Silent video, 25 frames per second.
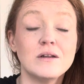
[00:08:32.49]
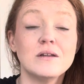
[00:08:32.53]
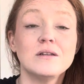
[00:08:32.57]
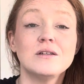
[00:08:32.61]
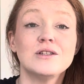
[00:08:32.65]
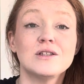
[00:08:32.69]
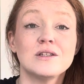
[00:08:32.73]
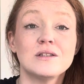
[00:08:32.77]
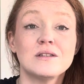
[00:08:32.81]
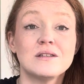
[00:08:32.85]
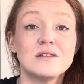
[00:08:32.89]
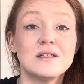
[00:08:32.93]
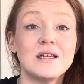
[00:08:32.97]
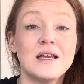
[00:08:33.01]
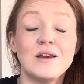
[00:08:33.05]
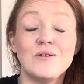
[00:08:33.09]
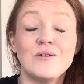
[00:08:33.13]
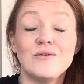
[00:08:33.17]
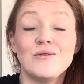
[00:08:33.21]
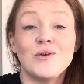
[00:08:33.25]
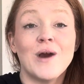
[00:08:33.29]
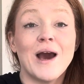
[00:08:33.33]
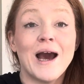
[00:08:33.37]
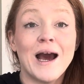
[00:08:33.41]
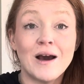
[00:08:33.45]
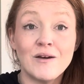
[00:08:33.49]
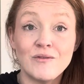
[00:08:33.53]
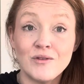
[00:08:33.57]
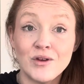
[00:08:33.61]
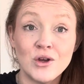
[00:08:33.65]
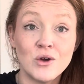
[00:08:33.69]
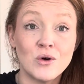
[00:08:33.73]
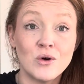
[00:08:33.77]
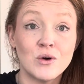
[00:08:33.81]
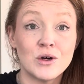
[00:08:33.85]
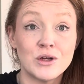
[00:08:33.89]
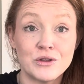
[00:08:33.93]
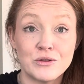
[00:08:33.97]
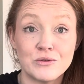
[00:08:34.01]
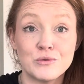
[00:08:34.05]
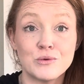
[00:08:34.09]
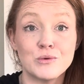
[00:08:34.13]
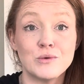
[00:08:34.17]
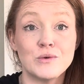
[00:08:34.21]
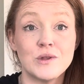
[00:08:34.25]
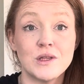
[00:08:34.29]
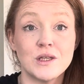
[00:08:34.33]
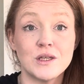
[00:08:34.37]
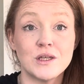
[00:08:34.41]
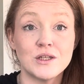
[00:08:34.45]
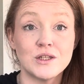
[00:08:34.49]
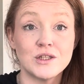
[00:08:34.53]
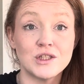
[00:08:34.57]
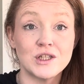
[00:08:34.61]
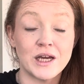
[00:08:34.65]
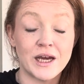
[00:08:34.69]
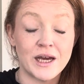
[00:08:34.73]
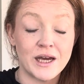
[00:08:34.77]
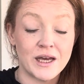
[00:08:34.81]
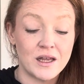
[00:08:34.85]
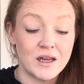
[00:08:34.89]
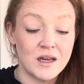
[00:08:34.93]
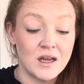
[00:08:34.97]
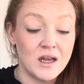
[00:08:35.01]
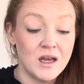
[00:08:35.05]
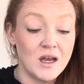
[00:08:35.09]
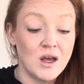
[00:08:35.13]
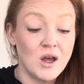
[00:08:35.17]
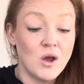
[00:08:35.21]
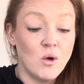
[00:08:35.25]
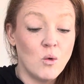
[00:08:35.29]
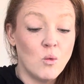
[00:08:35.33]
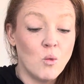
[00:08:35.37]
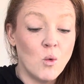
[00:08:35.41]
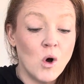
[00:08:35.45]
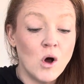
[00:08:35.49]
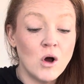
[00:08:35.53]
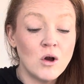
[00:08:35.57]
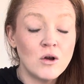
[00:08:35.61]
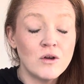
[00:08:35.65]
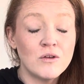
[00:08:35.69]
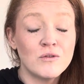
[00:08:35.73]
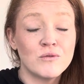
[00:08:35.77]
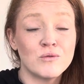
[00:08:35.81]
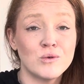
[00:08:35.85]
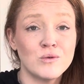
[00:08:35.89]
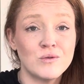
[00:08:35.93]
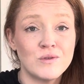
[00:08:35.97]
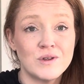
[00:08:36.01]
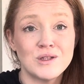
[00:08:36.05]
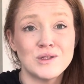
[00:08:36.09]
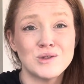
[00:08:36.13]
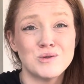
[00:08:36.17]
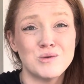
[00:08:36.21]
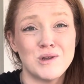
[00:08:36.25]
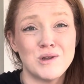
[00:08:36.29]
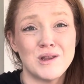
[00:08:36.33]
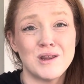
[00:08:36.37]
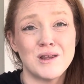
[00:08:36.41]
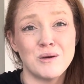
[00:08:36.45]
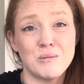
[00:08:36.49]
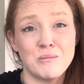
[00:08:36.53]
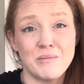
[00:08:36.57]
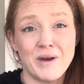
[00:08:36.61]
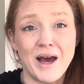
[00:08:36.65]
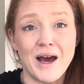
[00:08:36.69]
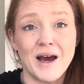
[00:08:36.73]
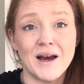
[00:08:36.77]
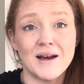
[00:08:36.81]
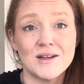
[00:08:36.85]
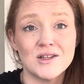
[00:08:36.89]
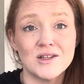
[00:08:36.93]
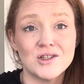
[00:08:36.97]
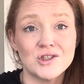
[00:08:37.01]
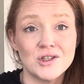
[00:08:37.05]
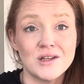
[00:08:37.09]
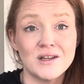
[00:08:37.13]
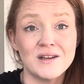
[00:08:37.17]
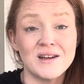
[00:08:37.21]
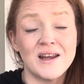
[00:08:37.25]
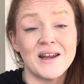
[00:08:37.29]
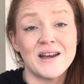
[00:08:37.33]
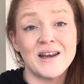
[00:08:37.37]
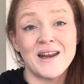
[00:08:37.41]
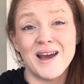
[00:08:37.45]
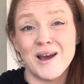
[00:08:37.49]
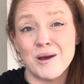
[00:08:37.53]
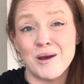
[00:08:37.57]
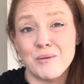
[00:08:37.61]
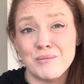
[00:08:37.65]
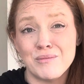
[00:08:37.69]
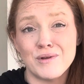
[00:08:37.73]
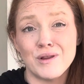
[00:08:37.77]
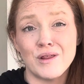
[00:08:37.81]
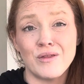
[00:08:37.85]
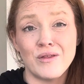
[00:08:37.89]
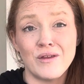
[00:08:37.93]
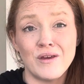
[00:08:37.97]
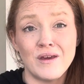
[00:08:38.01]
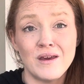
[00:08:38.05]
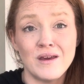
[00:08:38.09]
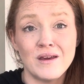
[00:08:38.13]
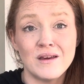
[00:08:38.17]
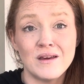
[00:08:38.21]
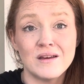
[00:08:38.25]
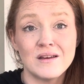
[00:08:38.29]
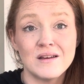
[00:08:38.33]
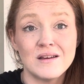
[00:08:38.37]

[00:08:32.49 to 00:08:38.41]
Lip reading: Just if you haven't gone through this yet, walk through this with compassion and empathy.